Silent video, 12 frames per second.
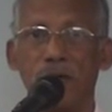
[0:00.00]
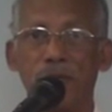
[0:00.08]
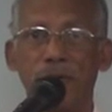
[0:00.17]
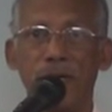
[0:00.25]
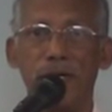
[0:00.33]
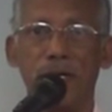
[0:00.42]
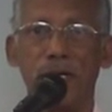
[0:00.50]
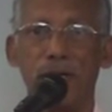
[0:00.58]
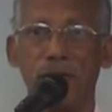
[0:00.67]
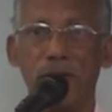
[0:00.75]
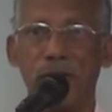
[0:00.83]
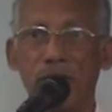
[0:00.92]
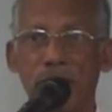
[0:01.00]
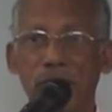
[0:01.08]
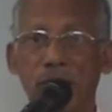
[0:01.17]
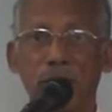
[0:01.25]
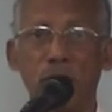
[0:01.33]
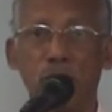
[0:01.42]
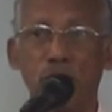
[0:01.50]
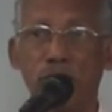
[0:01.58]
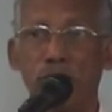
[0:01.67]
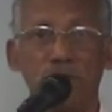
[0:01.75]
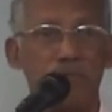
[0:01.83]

We enter into the AC room